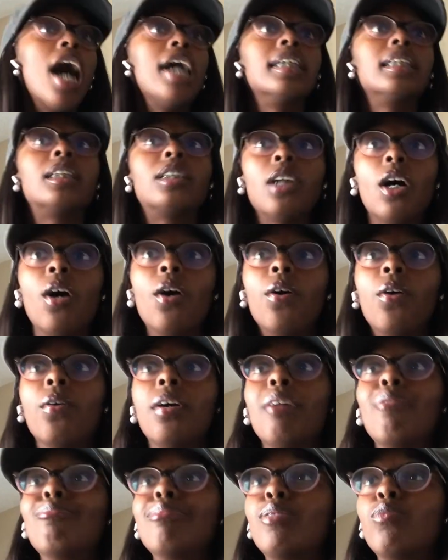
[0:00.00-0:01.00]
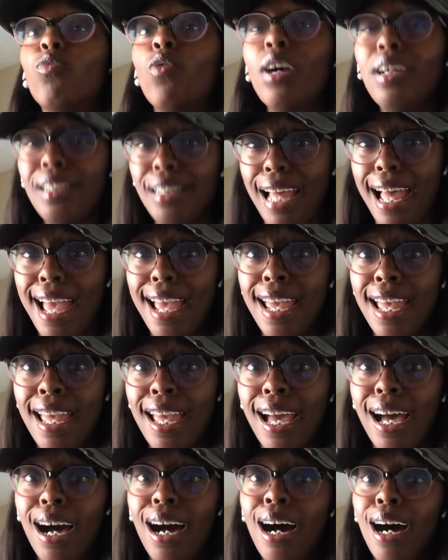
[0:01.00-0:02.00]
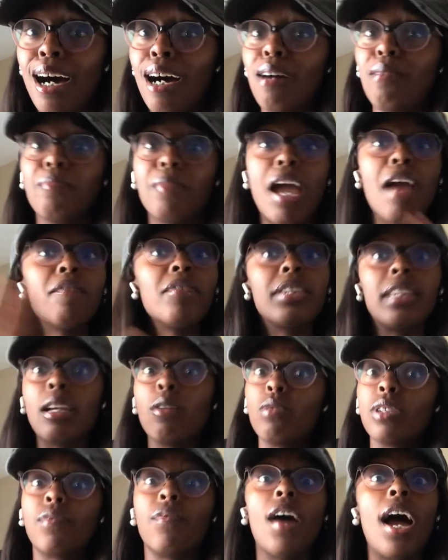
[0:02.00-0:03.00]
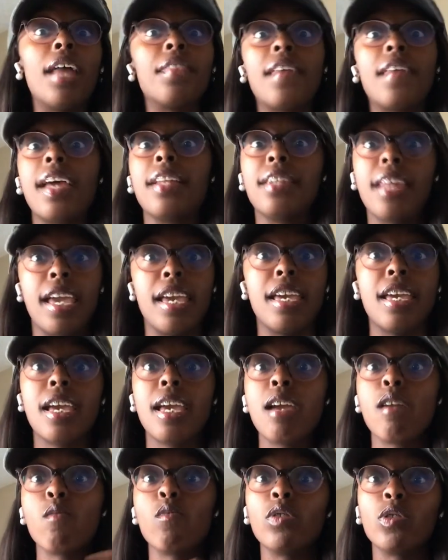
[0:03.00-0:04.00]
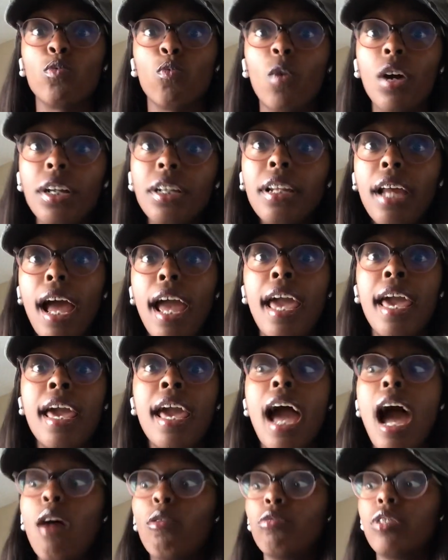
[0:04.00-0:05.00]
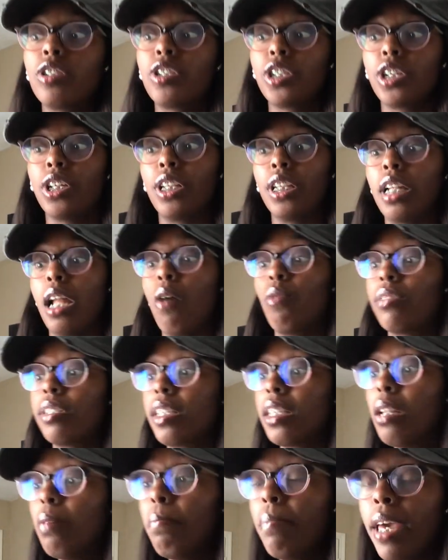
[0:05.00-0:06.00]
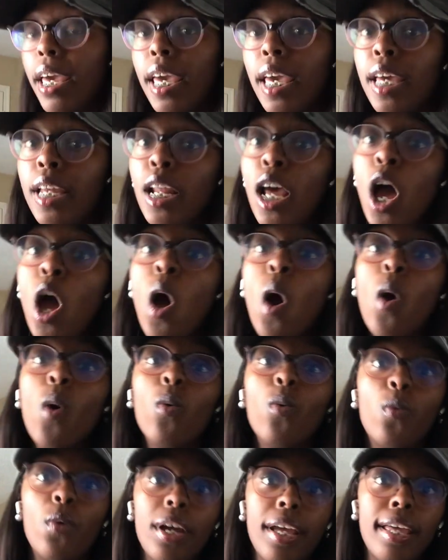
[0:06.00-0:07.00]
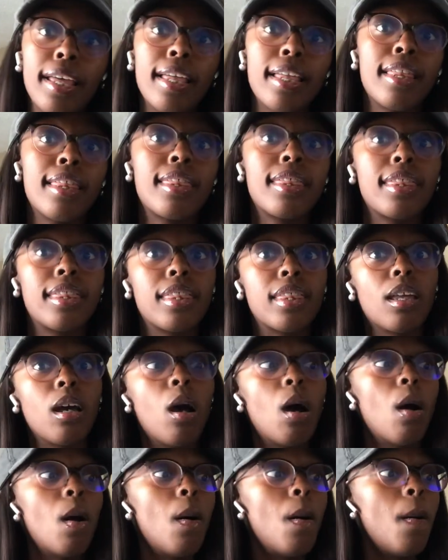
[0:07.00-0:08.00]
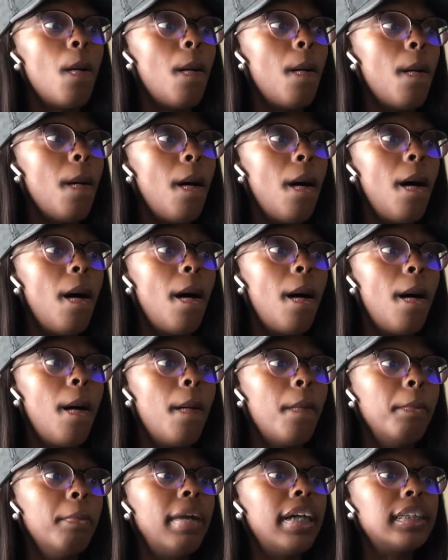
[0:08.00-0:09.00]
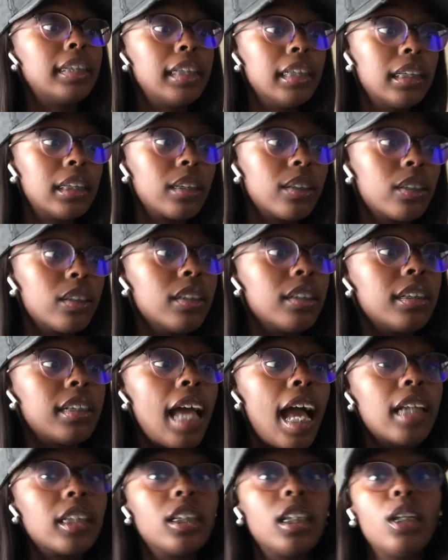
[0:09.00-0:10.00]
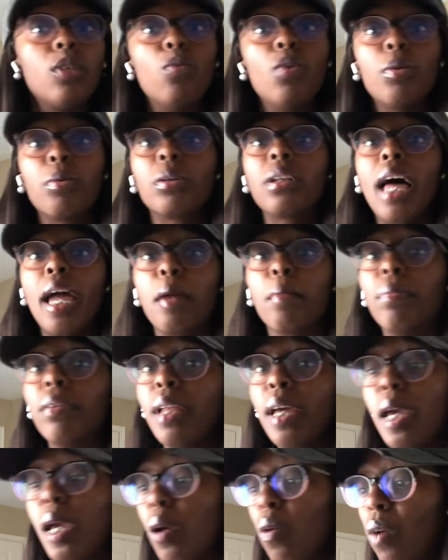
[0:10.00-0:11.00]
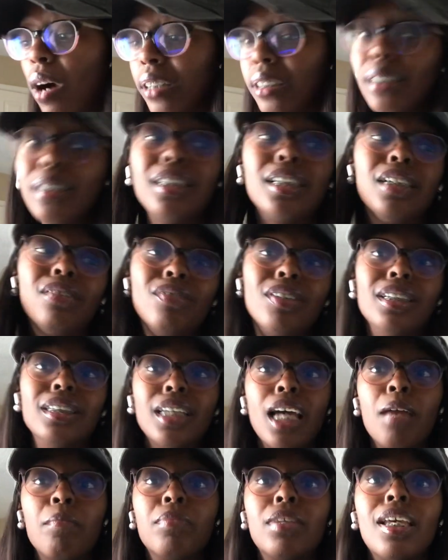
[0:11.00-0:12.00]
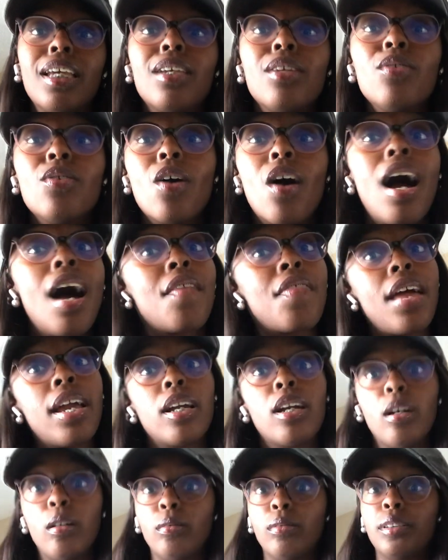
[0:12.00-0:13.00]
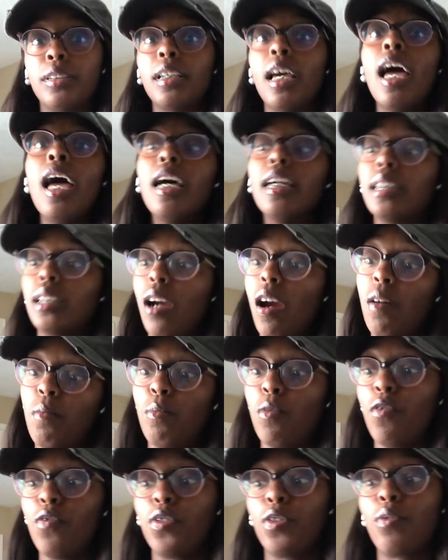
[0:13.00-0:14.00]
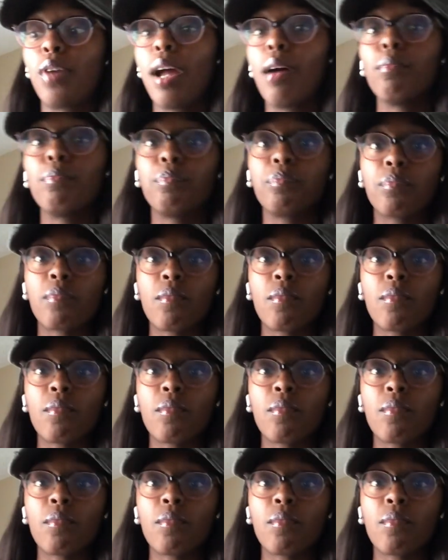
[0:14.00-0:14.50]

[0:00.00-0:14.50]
So it was one night, everything was fine that day. It was one night, I was chilling. I was in the bed with my sisters. Actually, we were like playing, watching TV type thing. You know how that goes. Sorry, I'm moving around.